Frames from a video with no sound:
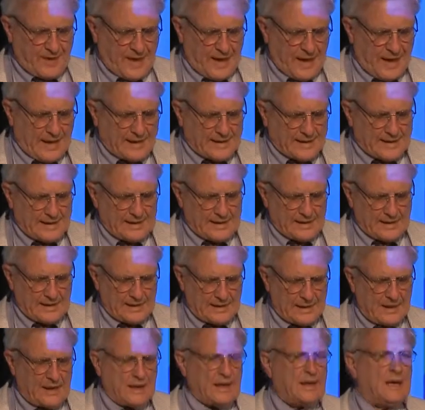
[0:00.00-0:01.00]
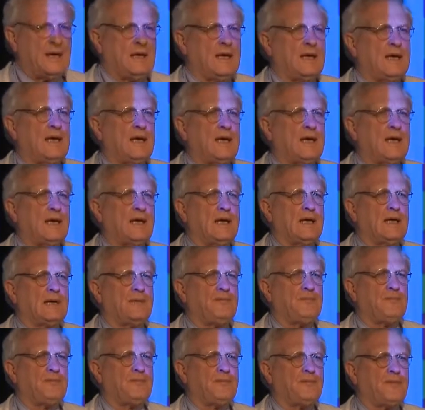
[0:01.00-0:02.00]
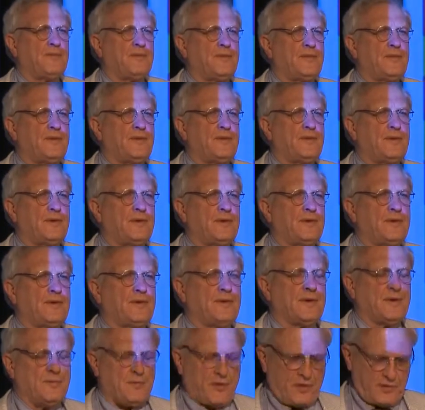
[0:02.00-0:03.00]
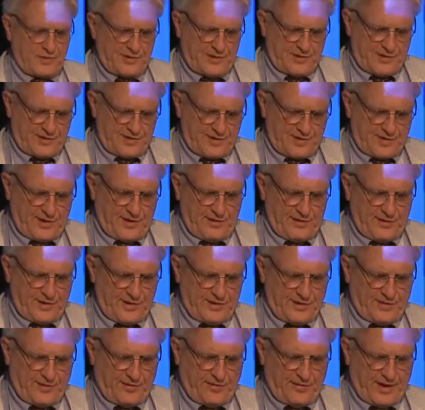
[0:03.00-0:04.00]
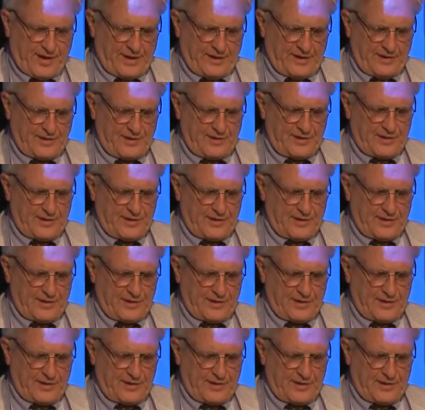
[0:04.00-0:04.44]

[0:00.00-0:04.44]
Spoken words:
I think the most serious threat in